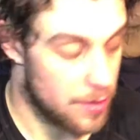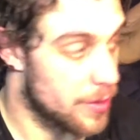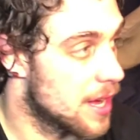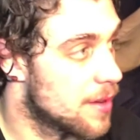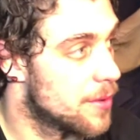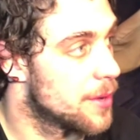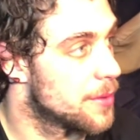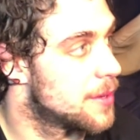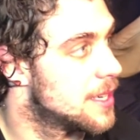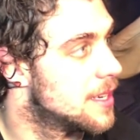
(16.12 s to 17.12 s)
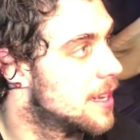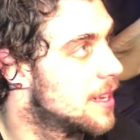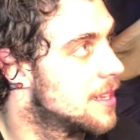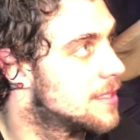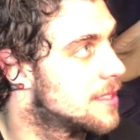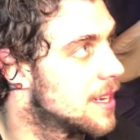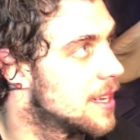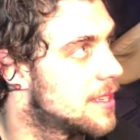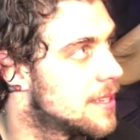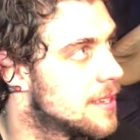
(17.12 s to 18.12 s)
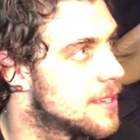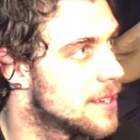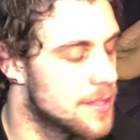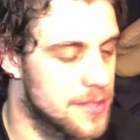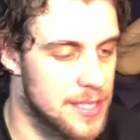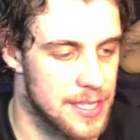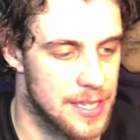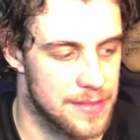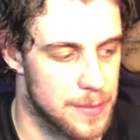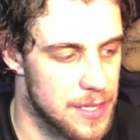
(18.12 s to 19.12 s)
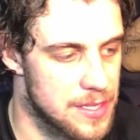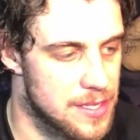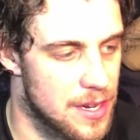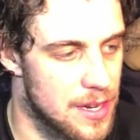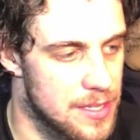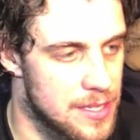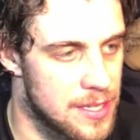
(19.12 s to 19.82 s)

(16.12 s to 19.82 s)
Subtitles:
we got away with one tonight. You know, didn't have the best start.